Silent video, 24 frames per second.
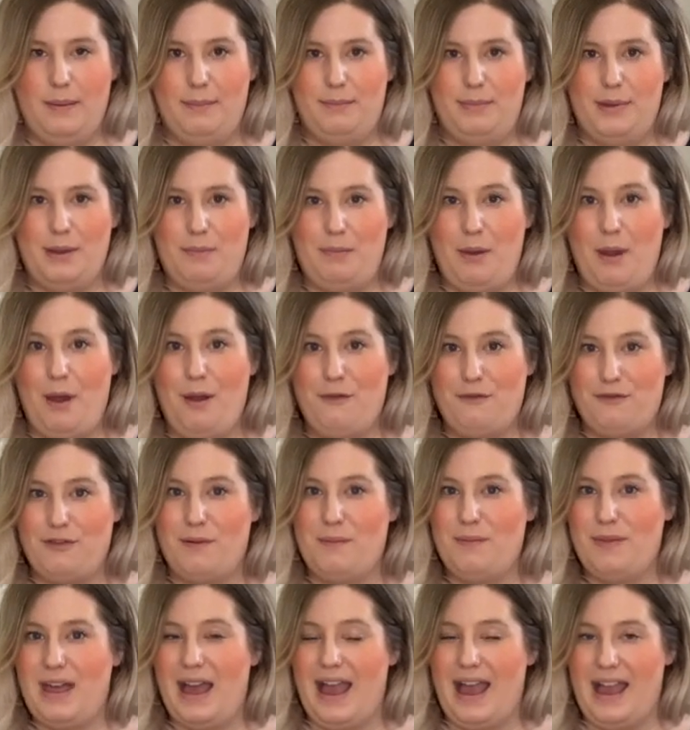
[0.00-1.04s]
But apart
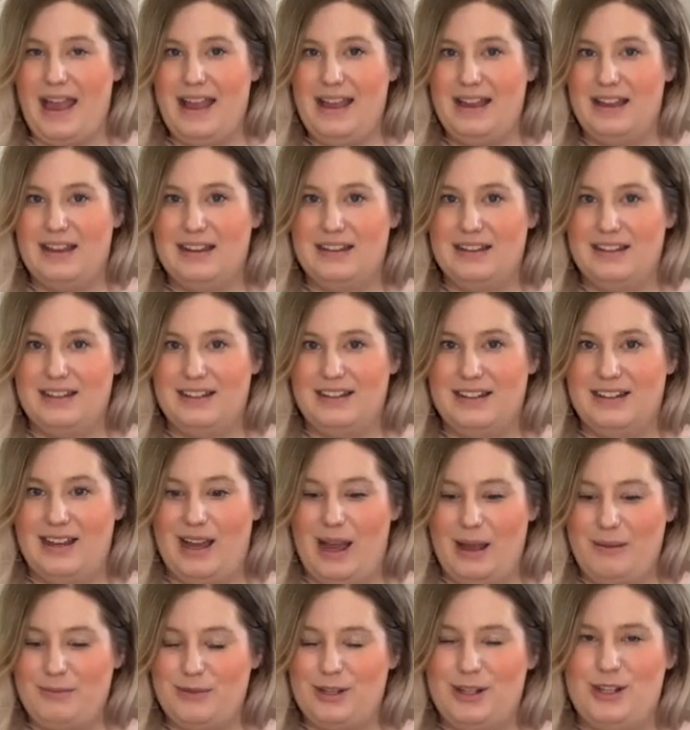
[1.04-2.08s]
from that, I'm